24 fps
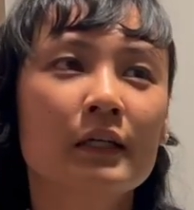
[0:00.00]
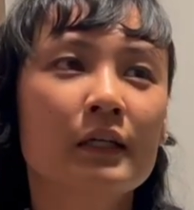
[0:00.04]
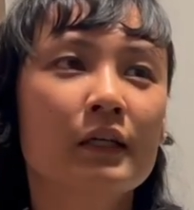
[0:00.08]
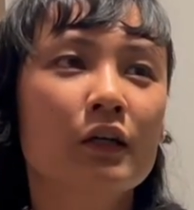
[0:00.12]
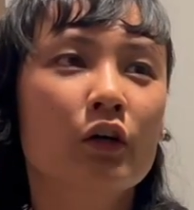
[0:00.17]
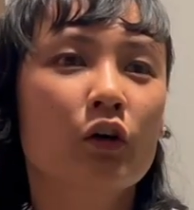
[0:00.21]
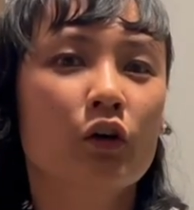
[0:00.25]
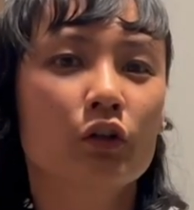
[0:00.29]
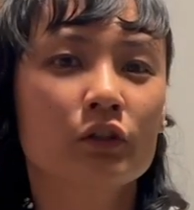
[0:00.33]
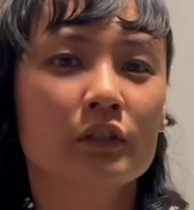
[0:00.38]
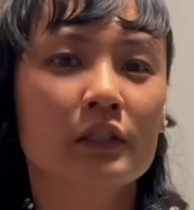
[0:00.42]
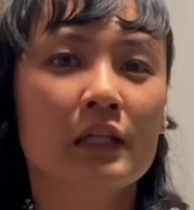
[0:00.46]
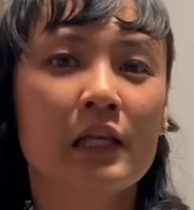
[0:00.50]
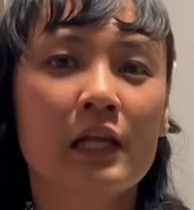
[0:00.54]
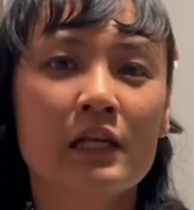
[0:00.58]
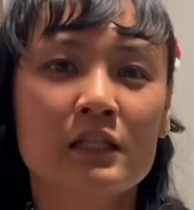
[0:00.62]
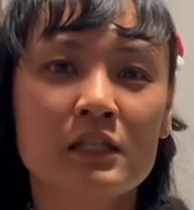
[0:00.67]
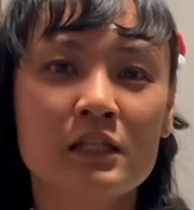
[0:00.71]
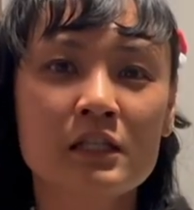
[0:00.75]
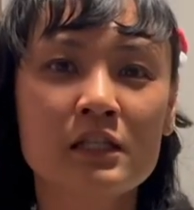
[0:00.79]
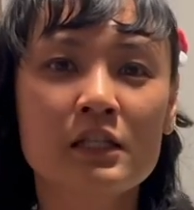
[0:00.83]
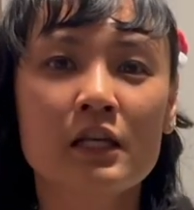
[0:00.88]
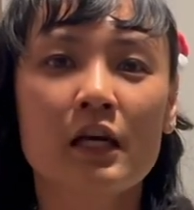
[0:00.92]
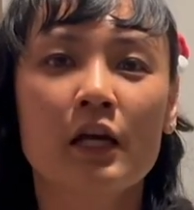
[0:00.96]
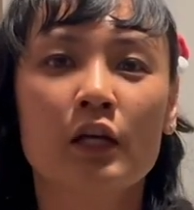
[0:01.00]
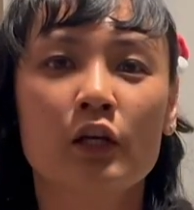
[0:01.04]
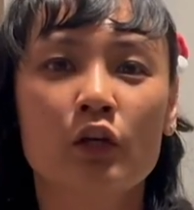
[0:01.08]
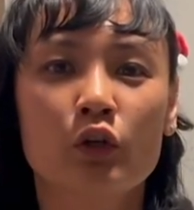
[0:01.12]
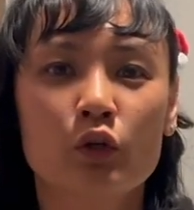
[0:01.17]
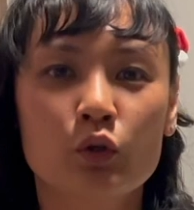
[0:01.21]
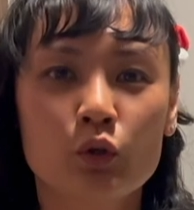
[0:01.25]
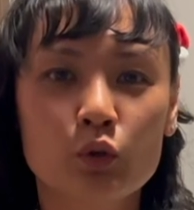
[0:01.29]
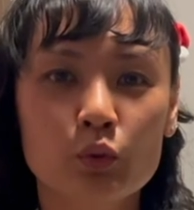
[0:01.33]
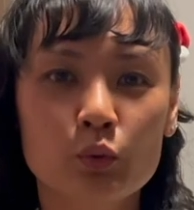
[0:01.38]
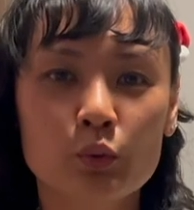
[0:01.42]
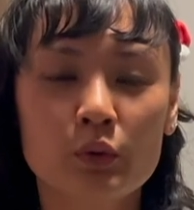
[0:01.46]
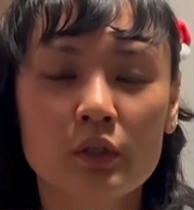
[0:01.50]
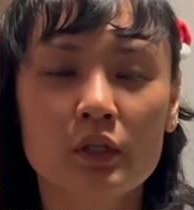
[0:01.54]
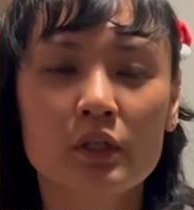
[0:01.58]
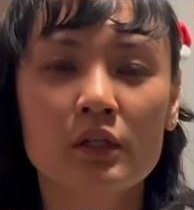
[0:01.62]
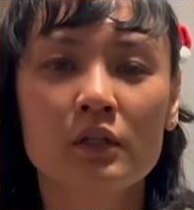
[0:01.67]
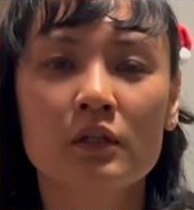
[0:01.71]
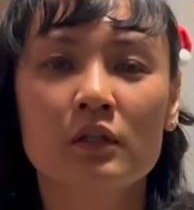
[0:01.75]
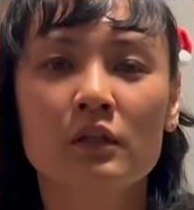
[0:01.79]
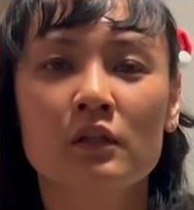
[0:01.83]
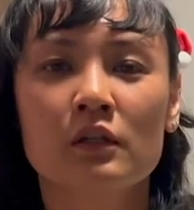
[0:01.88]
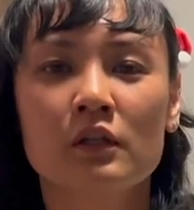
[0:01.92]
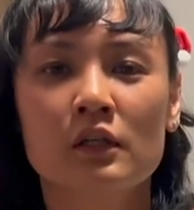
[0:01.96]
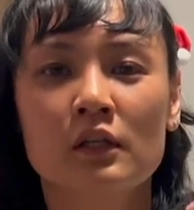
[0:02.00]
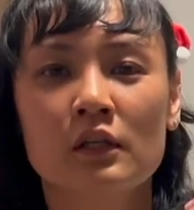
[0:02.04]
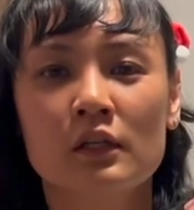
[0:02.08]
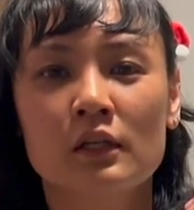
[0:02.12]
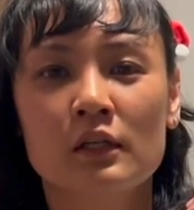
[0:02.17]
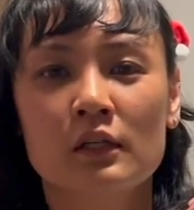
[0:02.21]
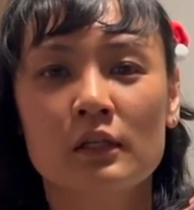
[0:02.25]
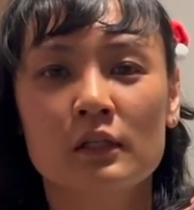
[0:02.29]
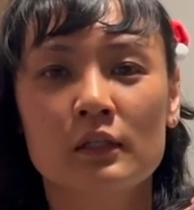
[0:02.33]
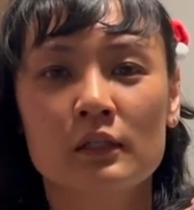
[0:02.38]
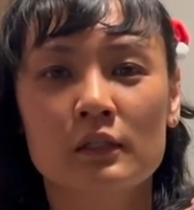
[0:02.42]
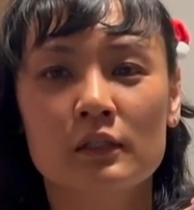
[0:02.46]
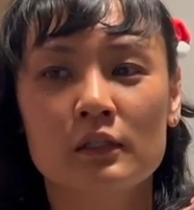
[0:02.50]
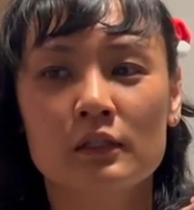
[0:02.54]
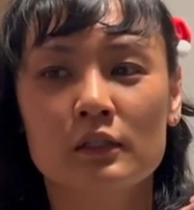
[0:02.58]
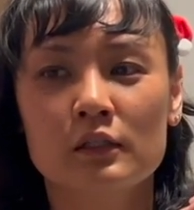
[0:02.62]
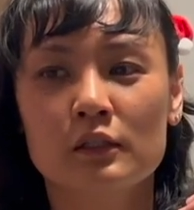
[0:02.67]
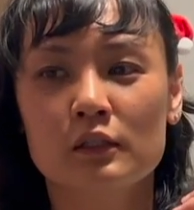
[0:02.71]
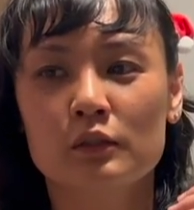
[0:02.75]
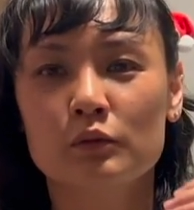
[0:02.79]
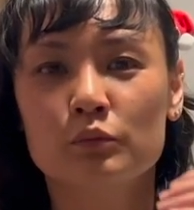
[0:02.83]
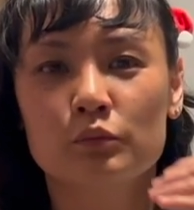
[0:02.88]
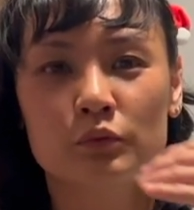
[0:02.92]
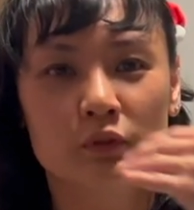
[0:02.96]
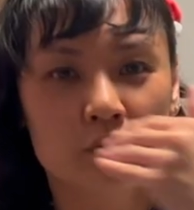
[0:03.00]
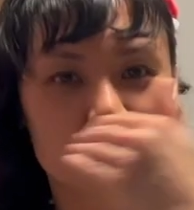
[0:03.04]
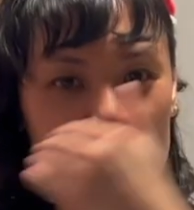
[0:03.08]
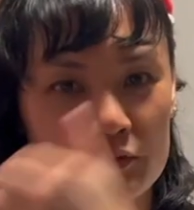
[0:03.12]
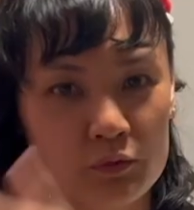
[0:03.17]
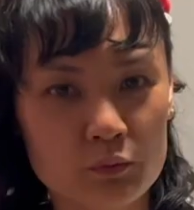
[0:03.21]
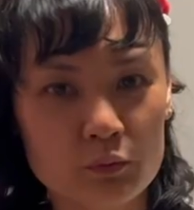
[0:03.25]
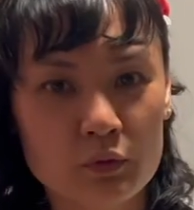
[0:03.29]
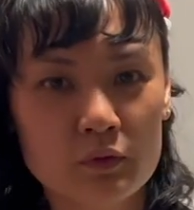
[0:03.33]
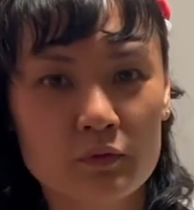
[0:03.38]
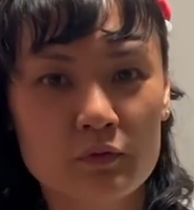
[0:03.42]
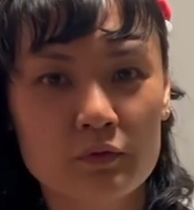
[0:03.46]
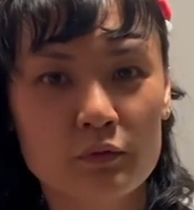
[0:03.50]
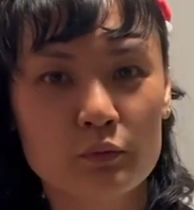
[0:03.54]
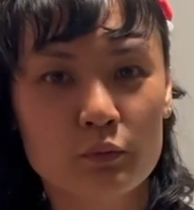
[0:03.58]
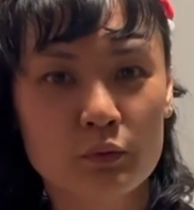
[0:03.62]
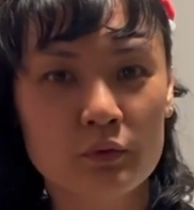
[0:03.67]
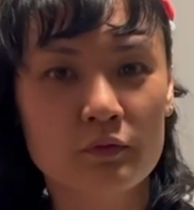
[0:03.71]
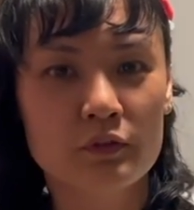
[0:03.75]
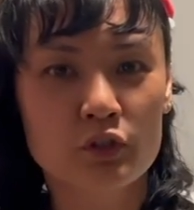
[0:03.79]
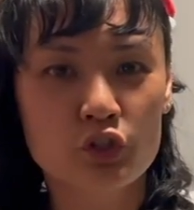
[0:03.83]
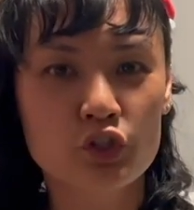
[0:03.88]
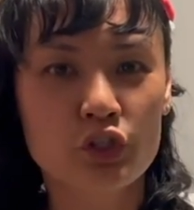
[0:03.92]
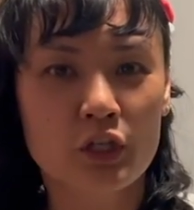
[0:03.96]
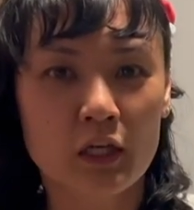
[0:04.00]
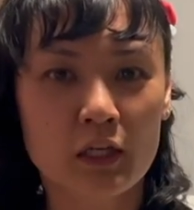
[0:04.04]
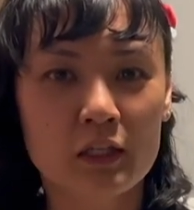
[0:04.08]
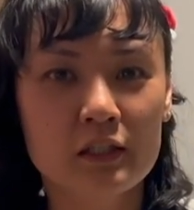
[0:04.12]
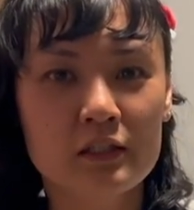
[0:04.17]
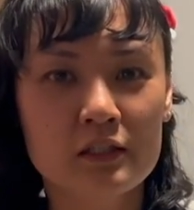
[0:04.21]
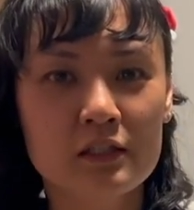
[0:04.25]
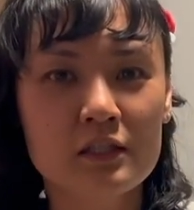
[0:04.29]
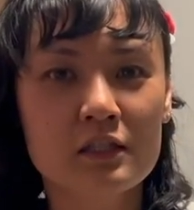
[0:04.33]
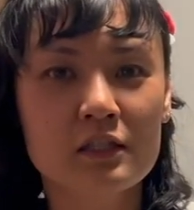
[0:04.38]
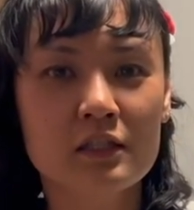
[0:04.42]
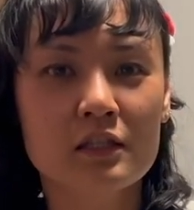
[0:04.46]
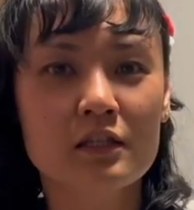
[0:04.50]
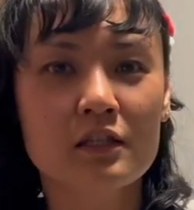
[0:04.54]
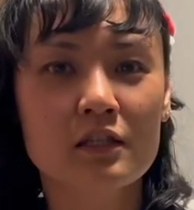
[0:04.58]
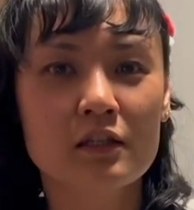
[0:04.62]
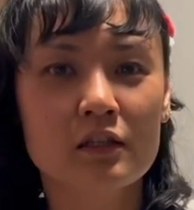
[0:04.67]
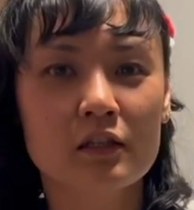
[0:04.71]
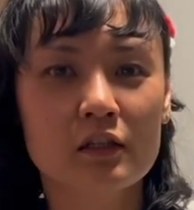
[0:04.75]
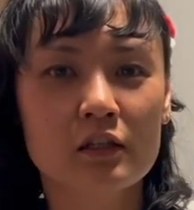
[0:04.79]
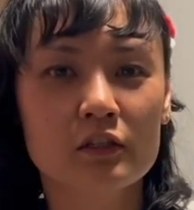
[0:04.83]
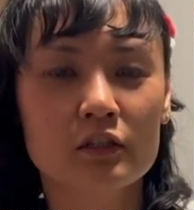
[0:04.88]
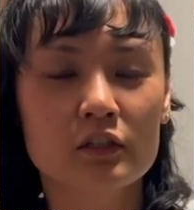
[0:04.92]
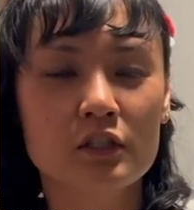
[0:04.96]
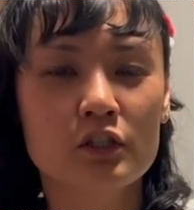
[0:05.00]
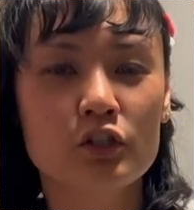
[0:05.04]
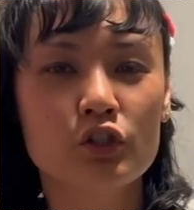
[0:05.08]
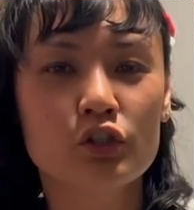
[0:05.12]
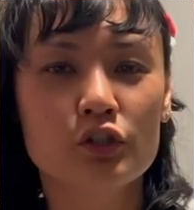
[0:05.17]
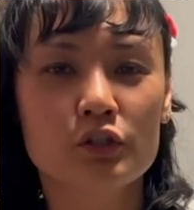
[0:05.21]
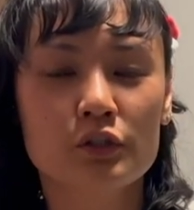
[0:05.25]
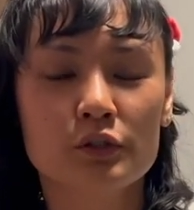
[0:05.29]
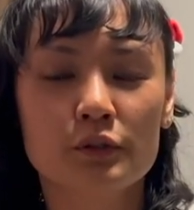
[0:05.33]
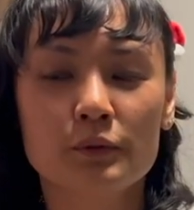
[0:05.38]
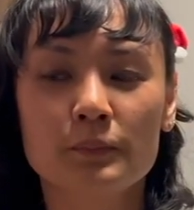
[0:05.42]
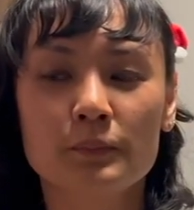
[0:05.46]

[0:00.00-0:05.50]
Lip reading: or the lessons that I go with a cellist teacher.